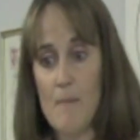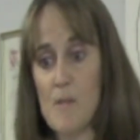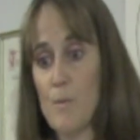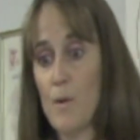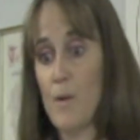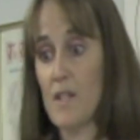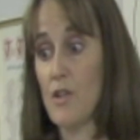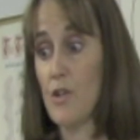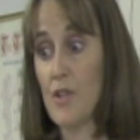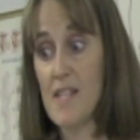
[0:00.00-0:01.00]
So we're going to
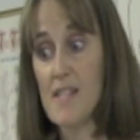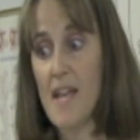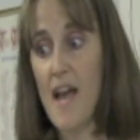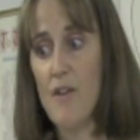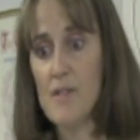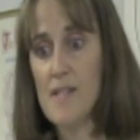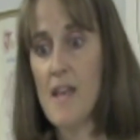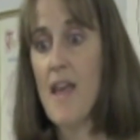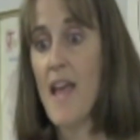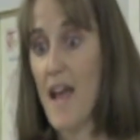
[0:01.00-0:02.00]
learn the sounds,
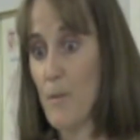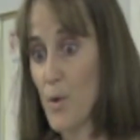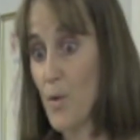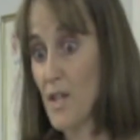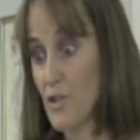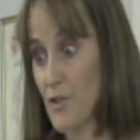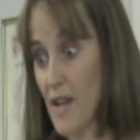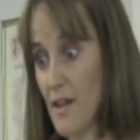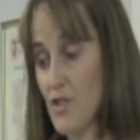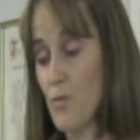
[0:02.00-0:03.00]
and we're going to learn
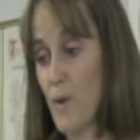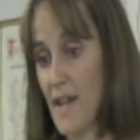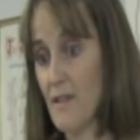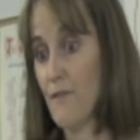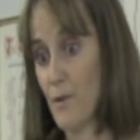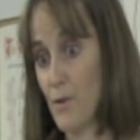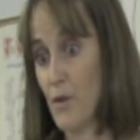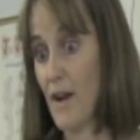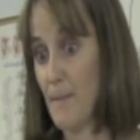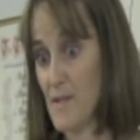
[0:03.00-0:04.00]
how to write the
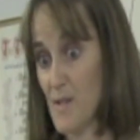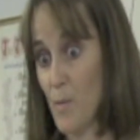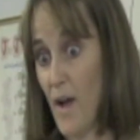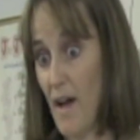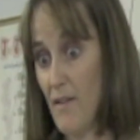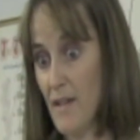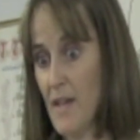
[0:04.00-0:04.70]
phonogram as well.